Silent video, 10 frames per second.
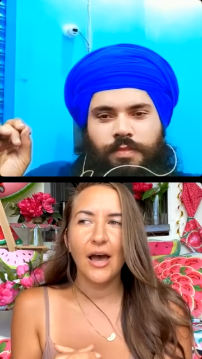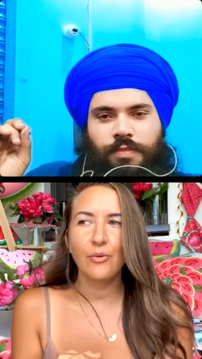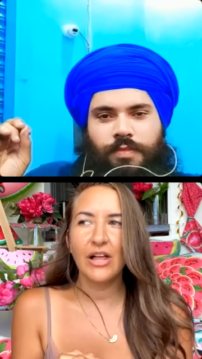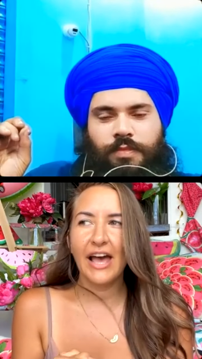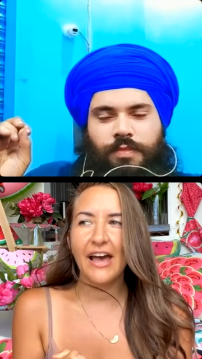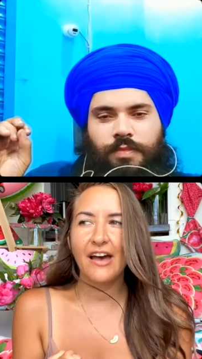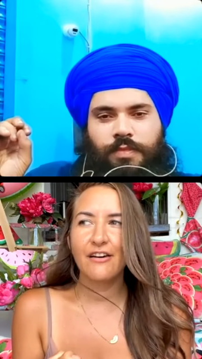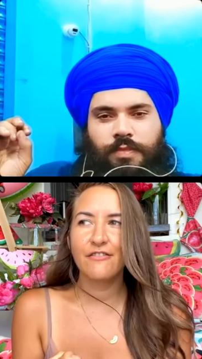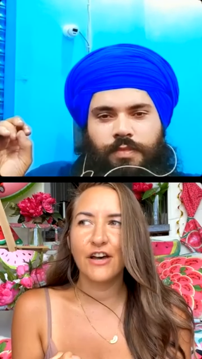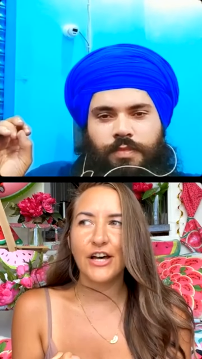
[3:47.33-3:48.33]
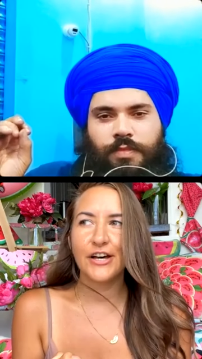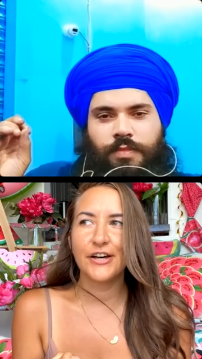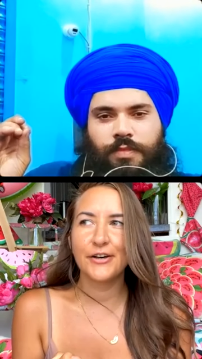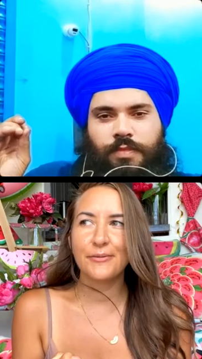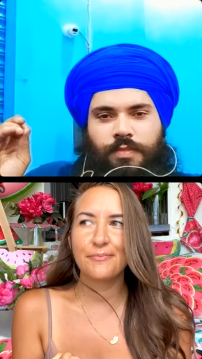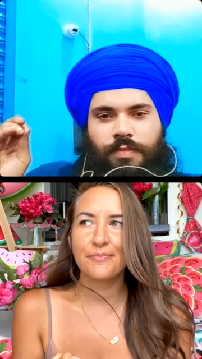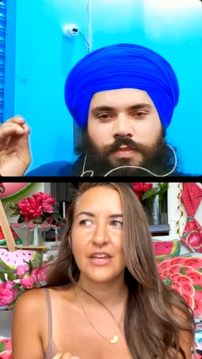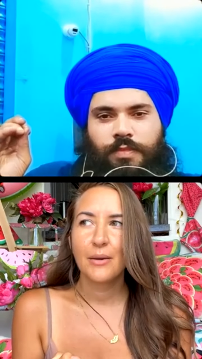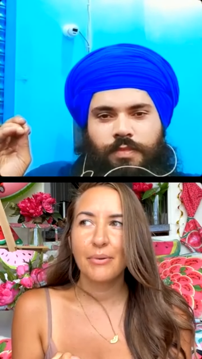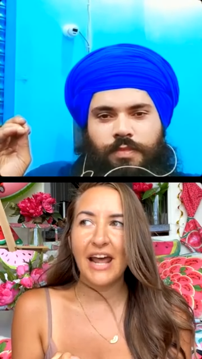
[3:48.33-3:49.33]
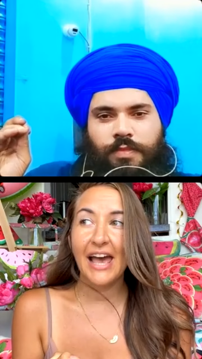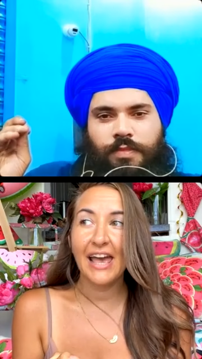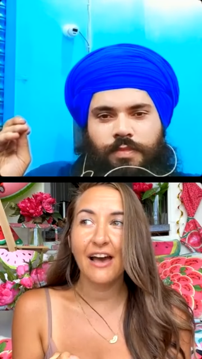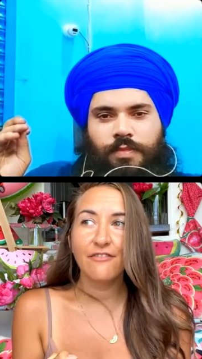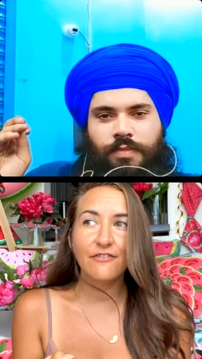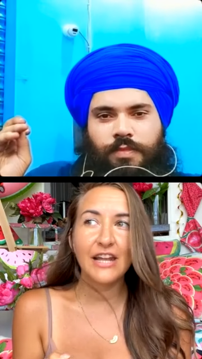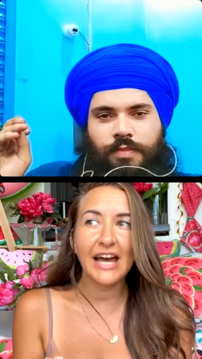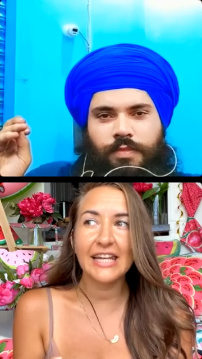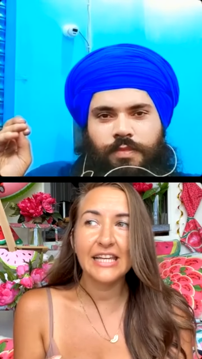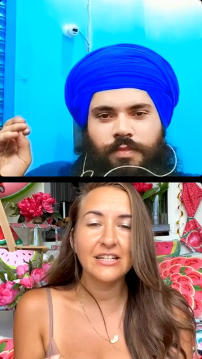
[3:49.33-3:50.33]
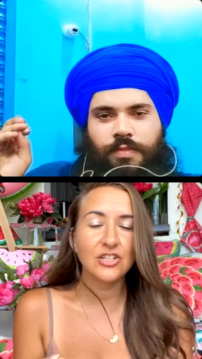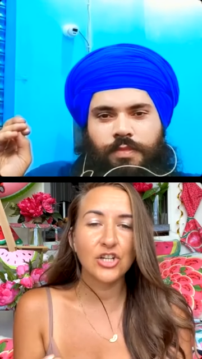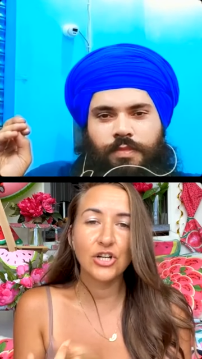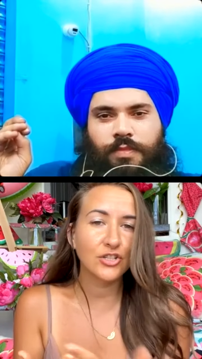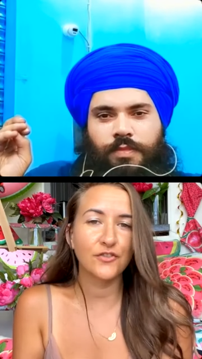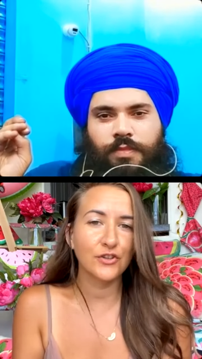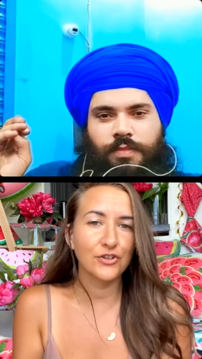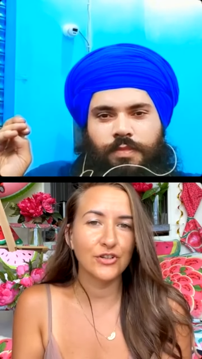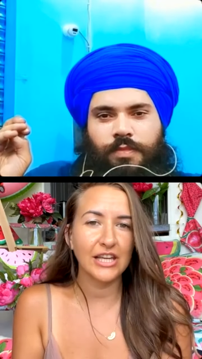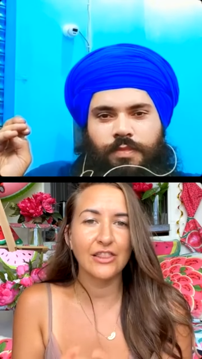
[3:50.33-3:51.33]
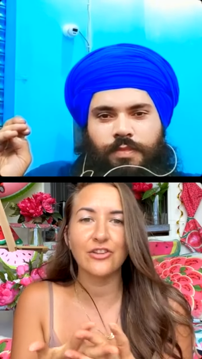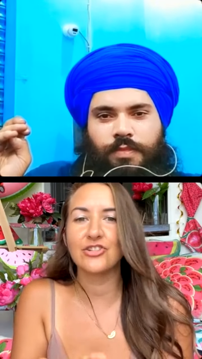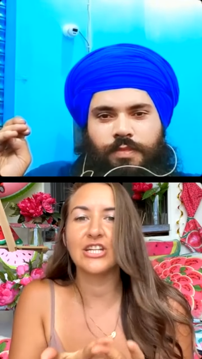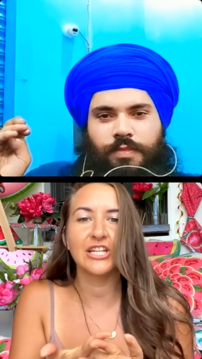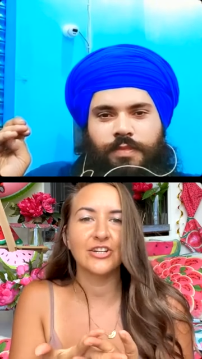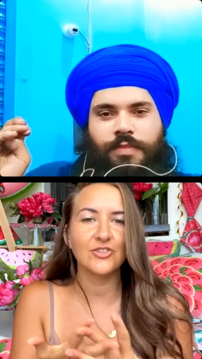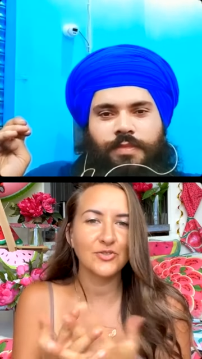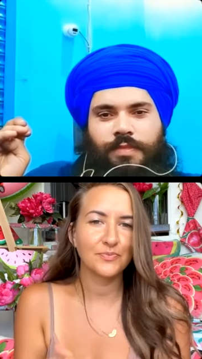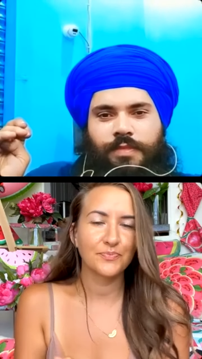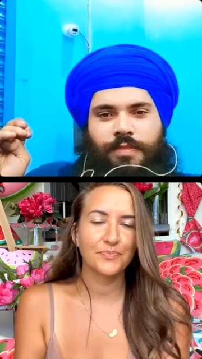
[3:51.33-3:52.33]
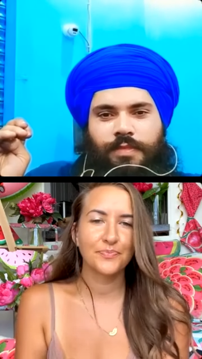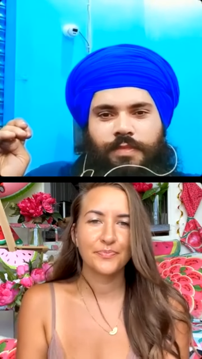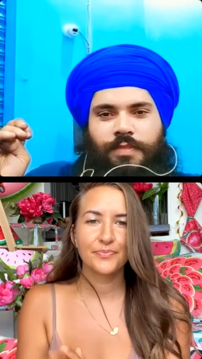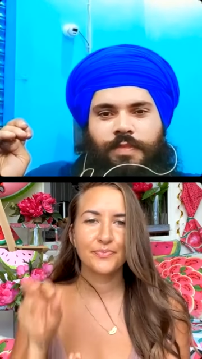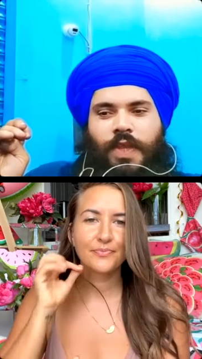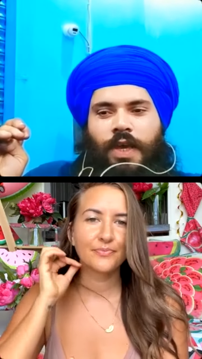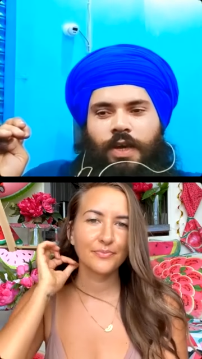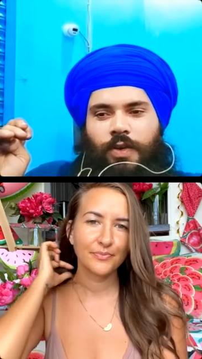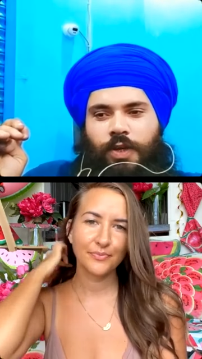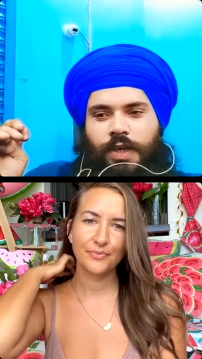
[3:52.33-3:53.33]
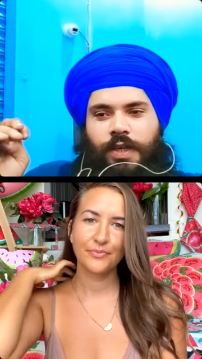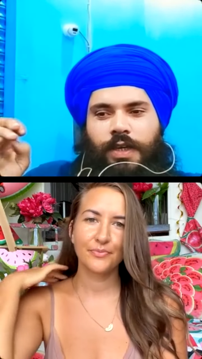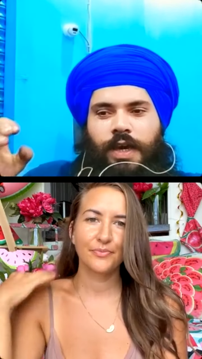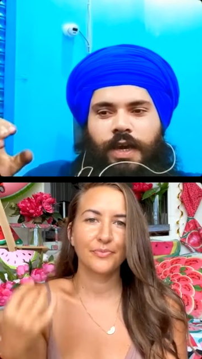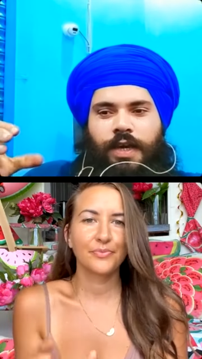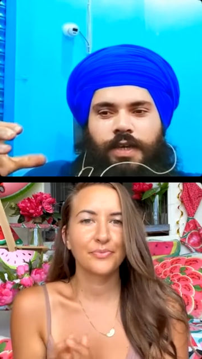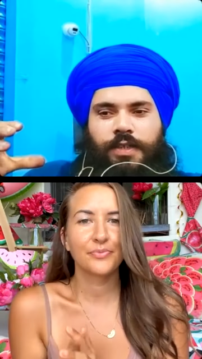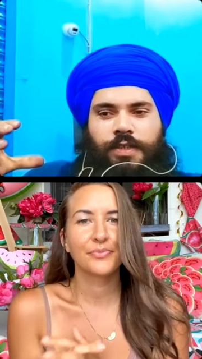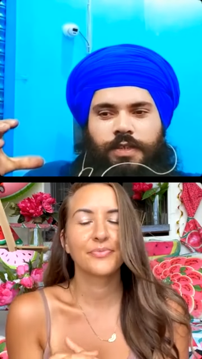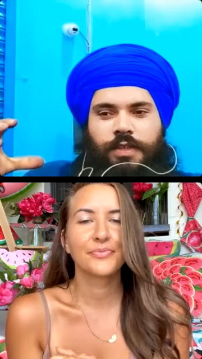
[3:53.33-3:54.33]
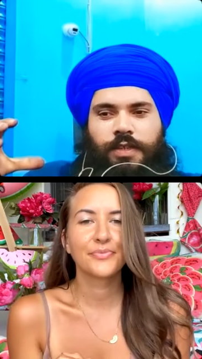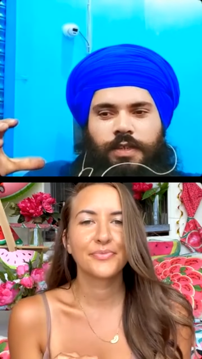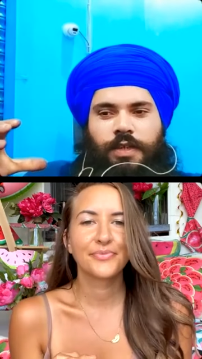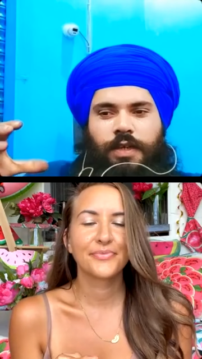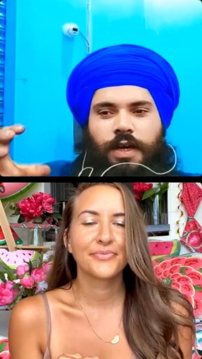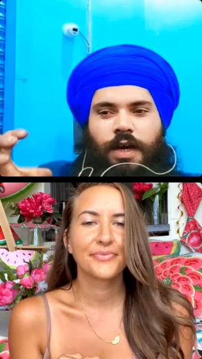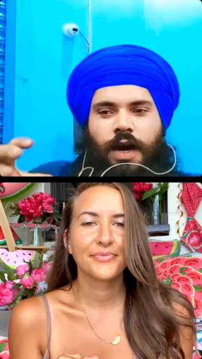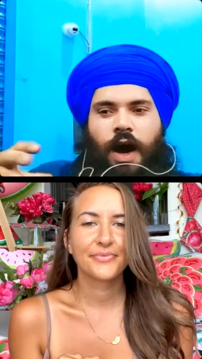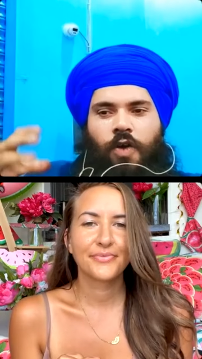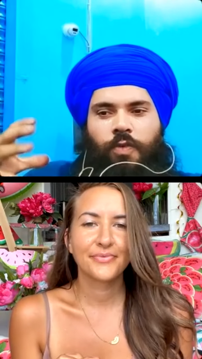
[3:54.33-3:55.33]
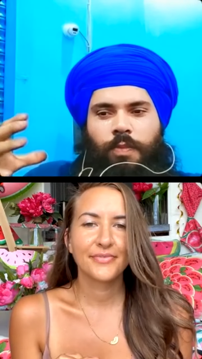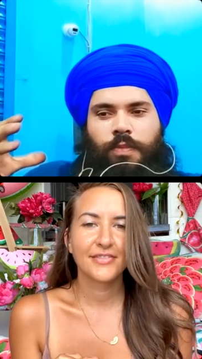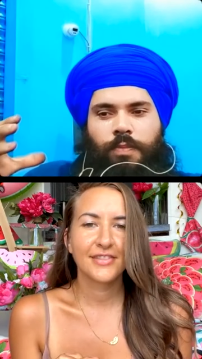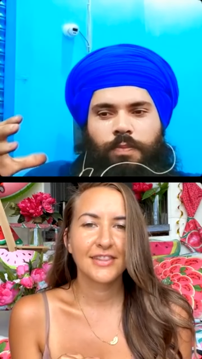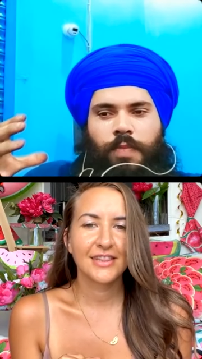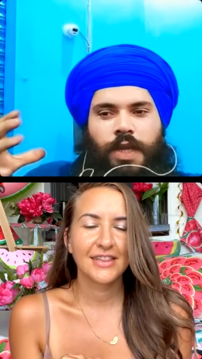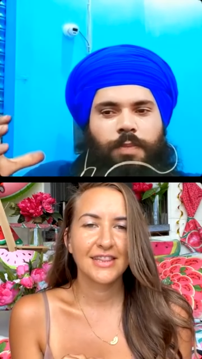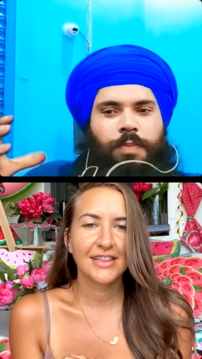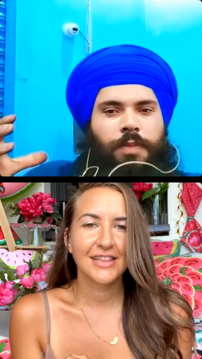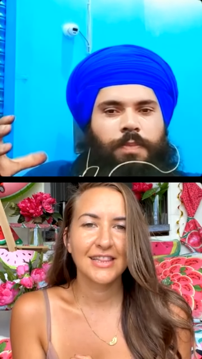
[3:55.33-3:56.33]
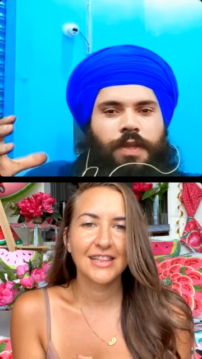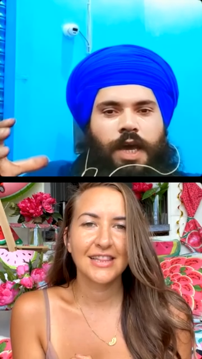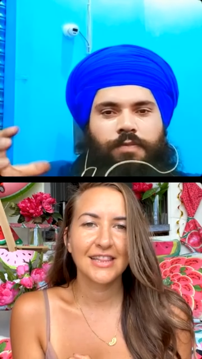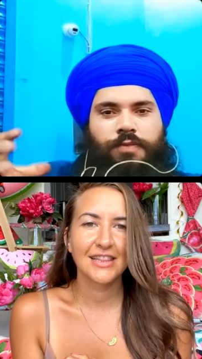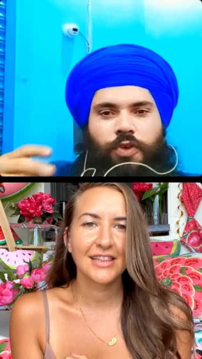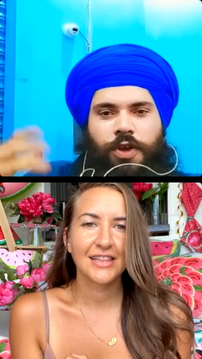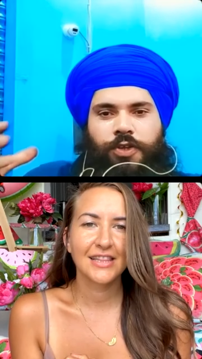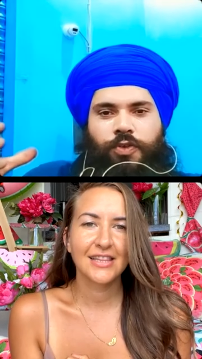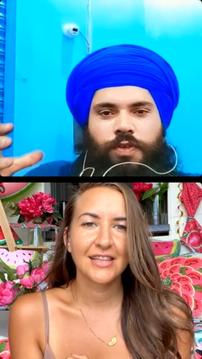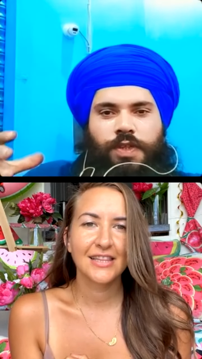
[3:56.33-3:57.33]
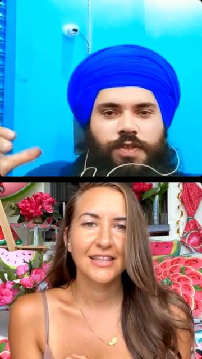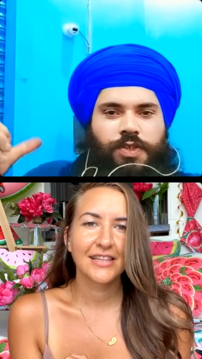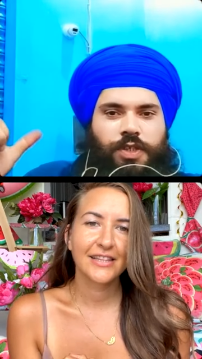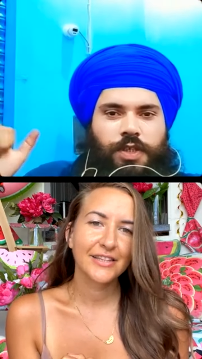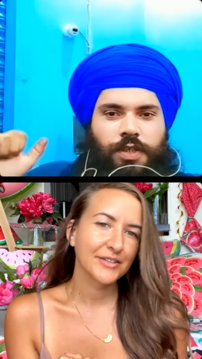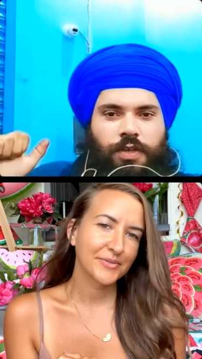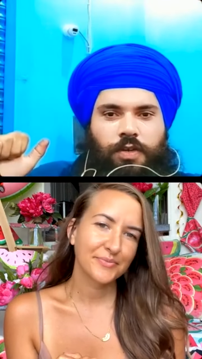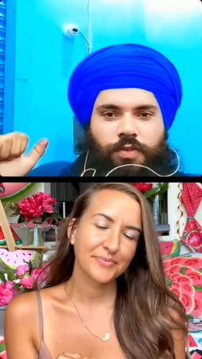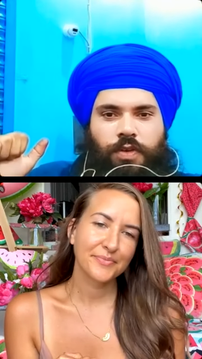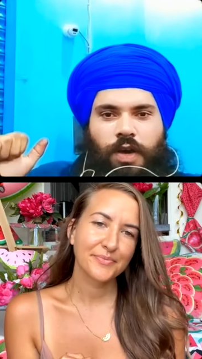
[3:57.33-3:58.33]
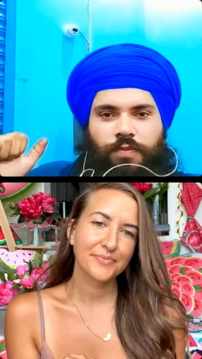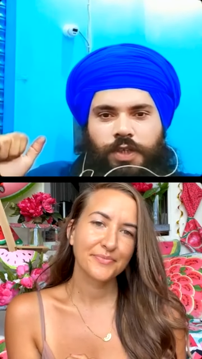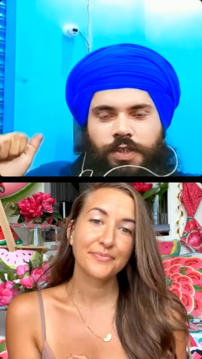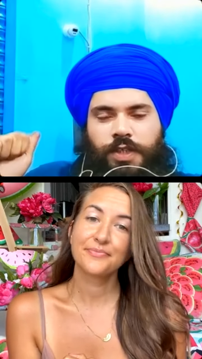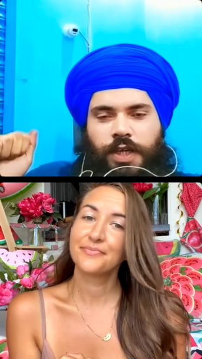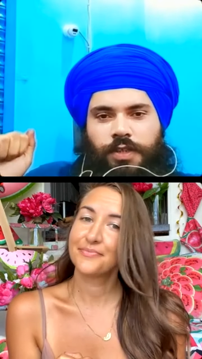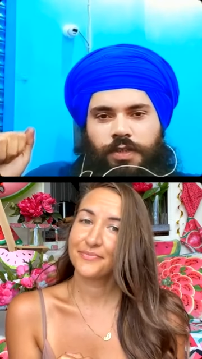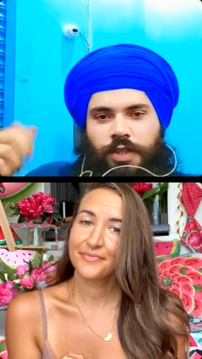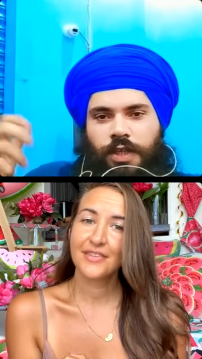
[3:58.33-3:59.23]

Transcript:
Speaker 1: i will have um, but i have not eaten cooked food in 13 years
Speaker 2: okay and uh, how many people have joined you in this journey on the raw vegan diet